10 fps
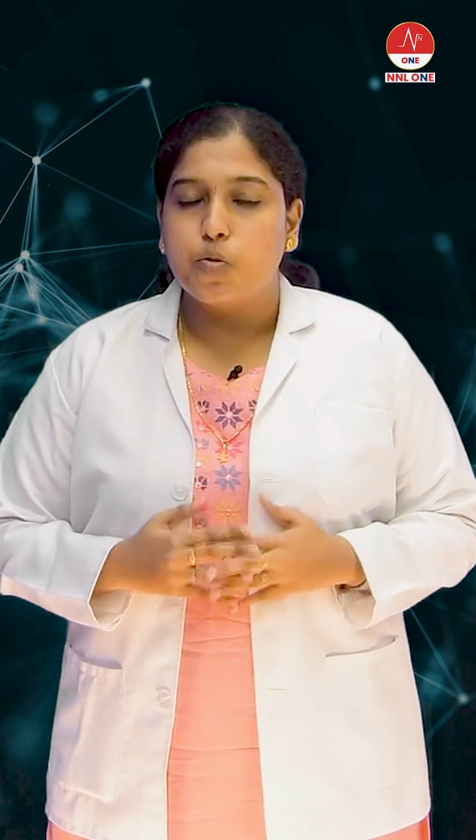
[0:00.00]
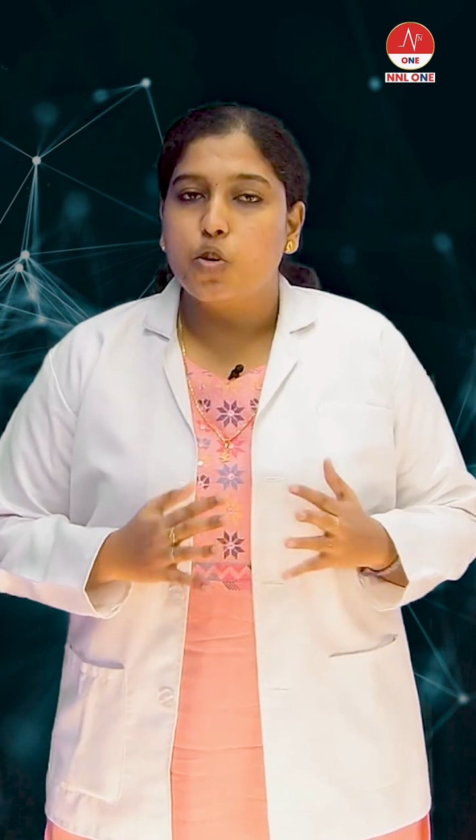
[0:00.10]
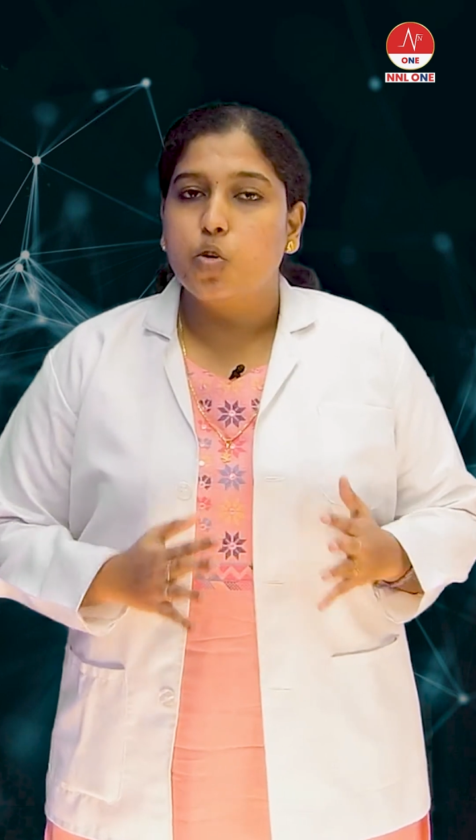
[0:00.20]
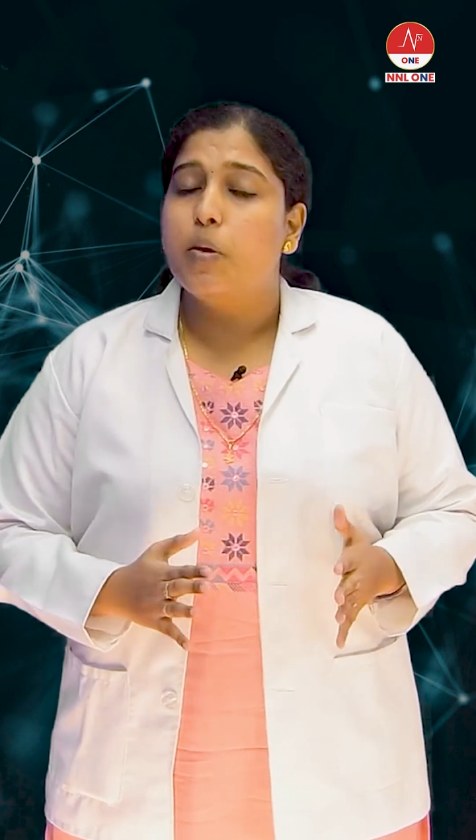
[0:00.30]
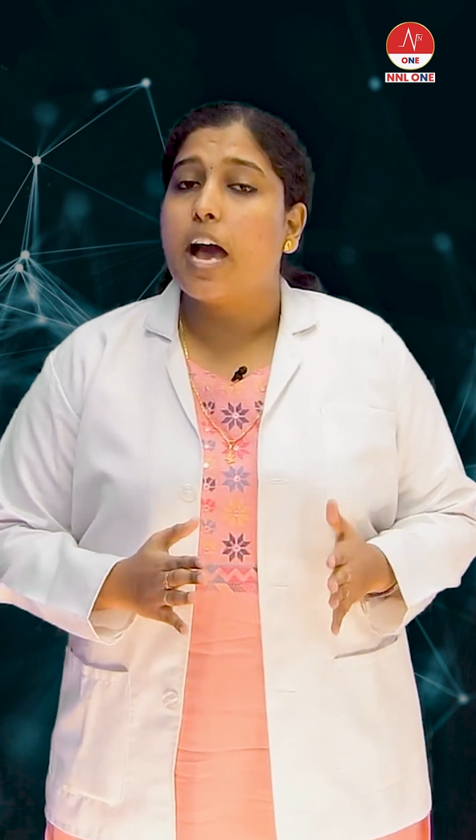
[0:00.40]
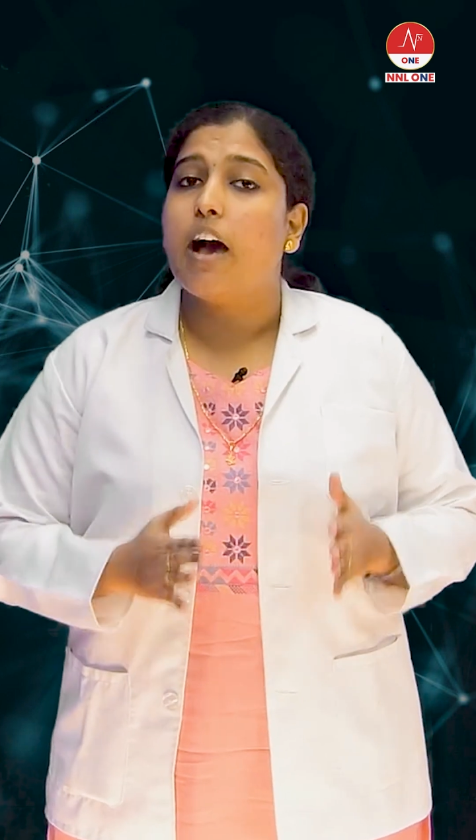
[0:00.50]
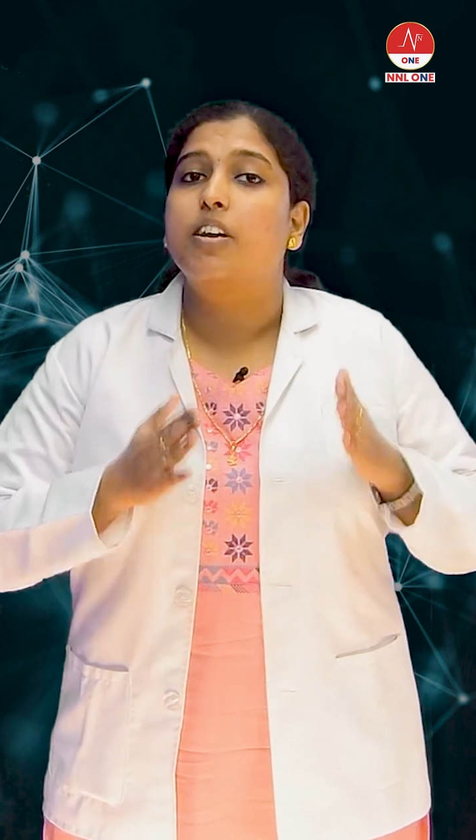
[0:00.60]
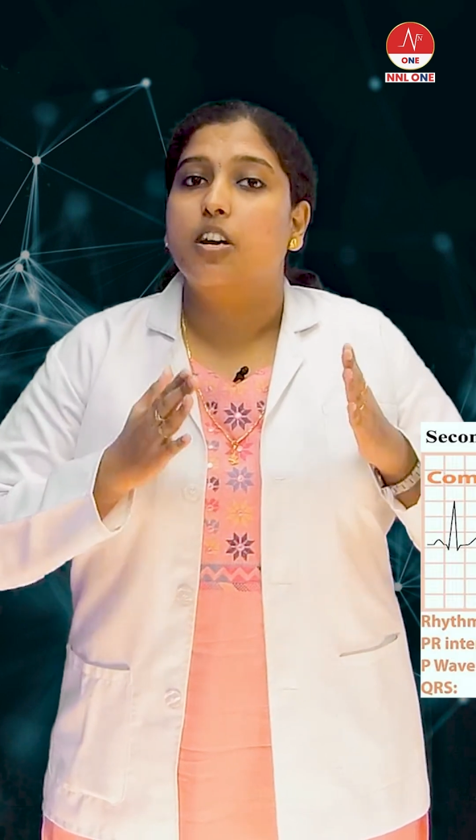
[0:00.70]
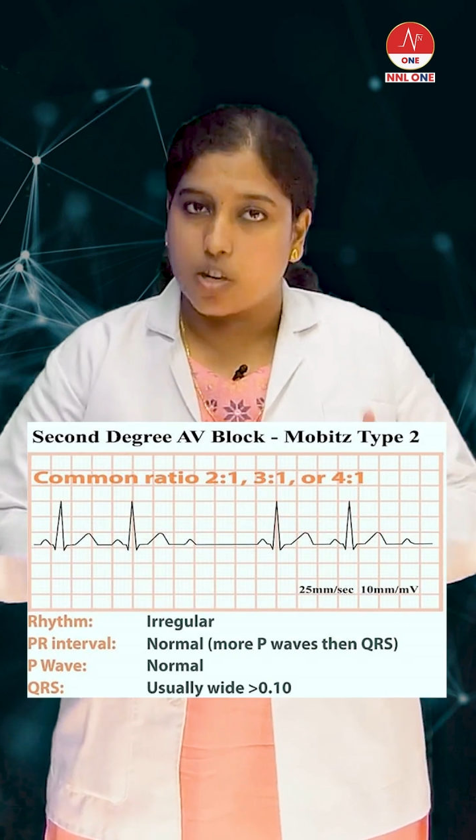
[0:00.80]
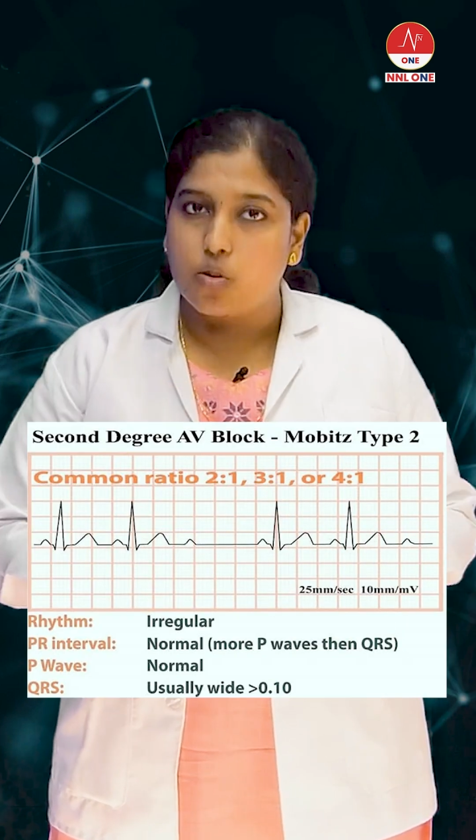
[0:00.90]
you will be having
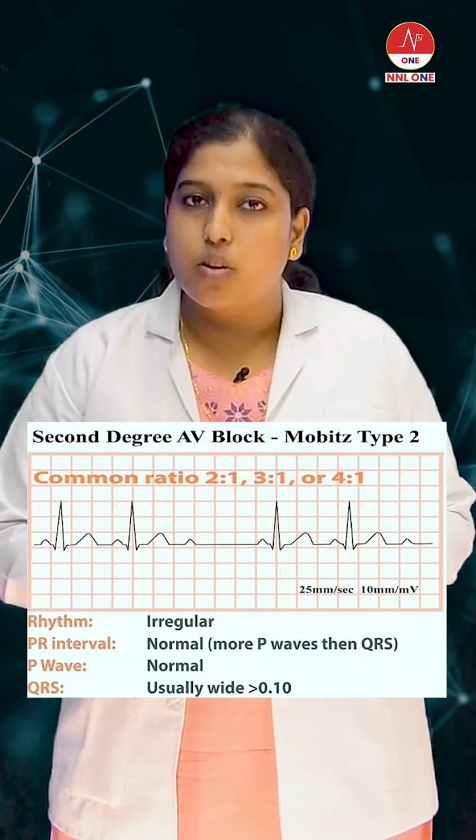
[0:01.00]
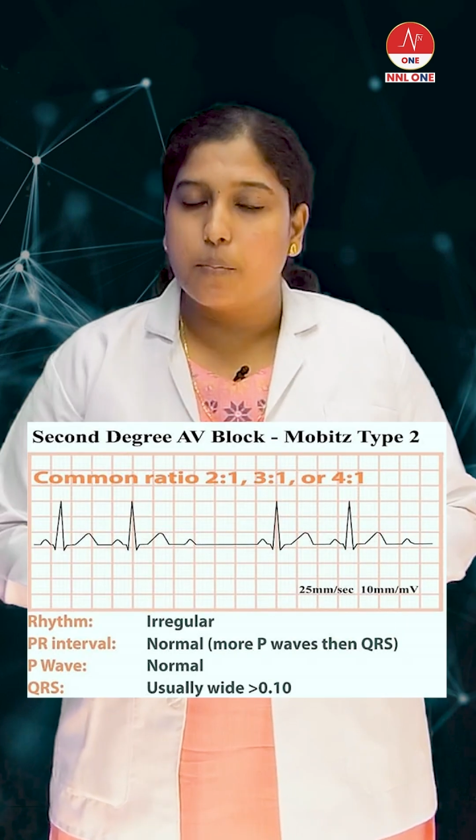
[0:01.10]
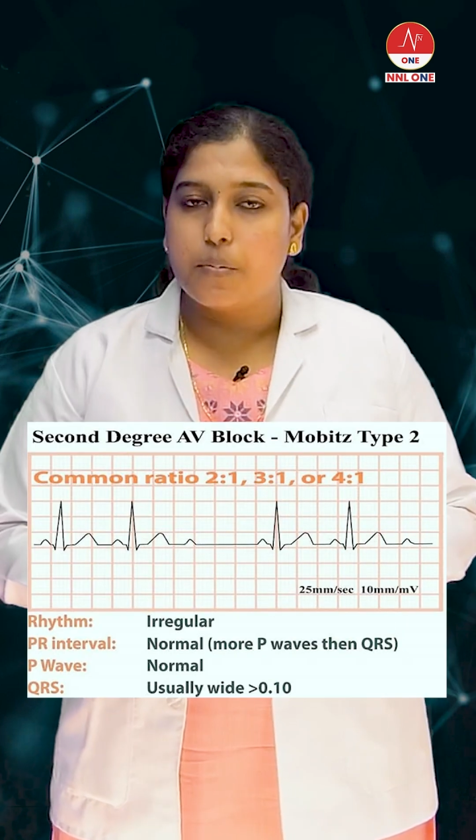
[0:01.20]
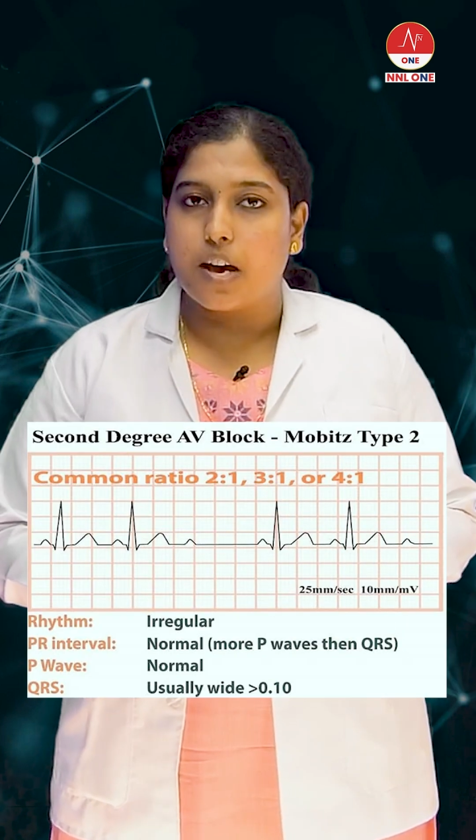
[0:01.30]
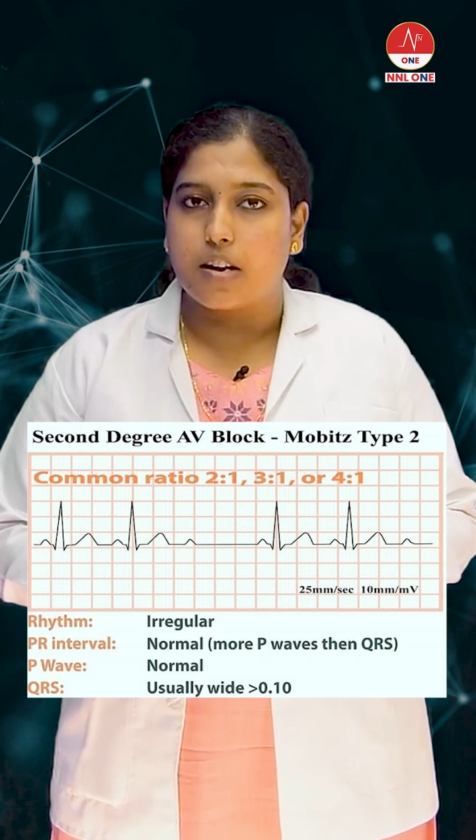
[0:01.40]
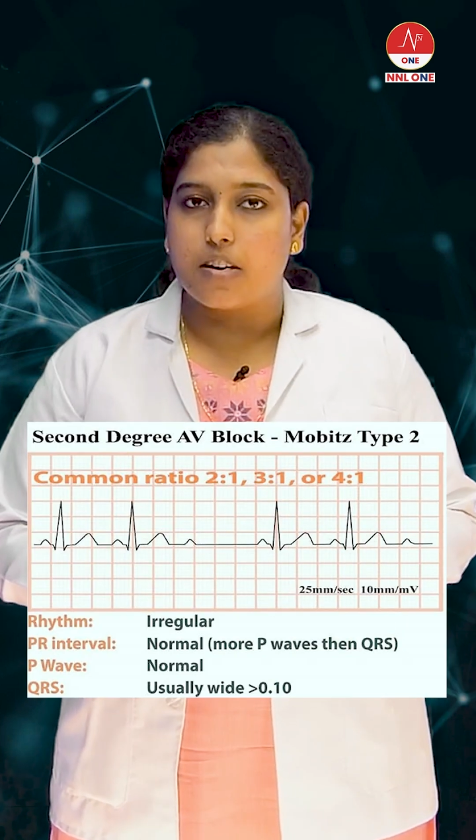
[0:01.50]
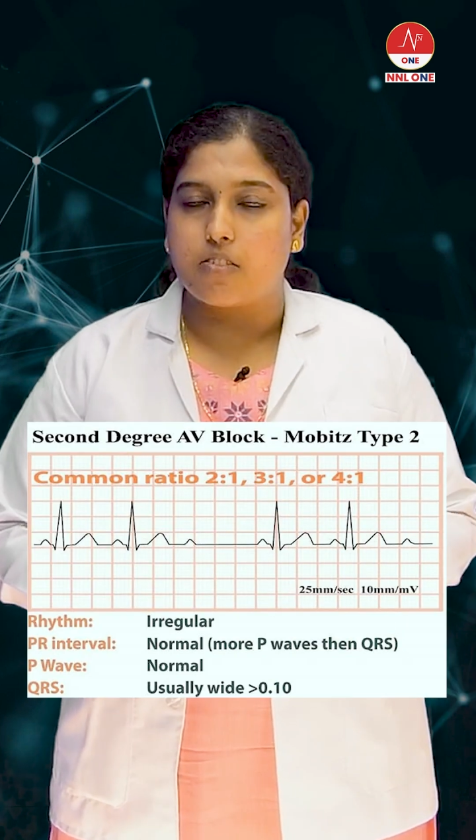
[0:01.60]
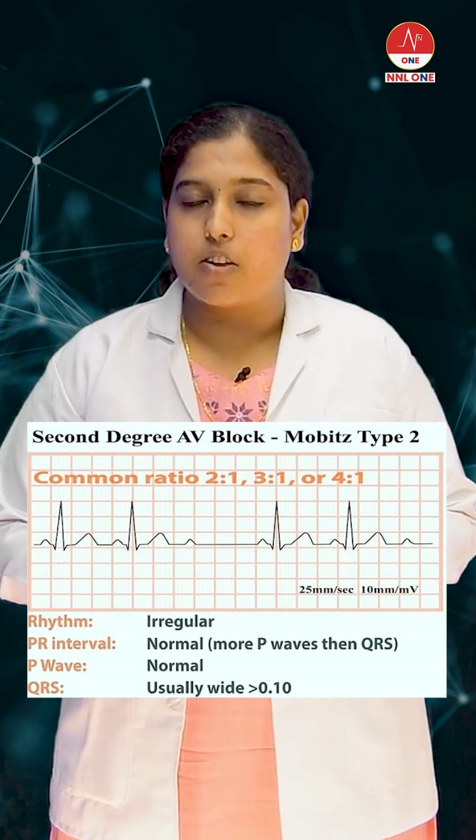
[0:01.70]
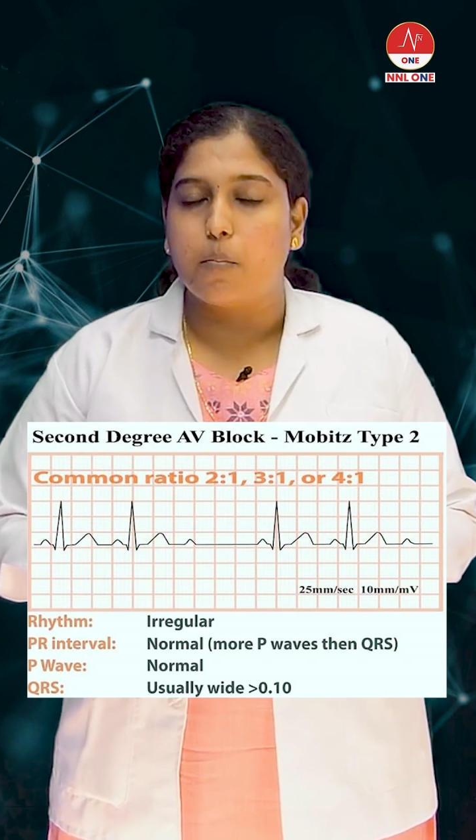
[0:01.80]
a regular PR interval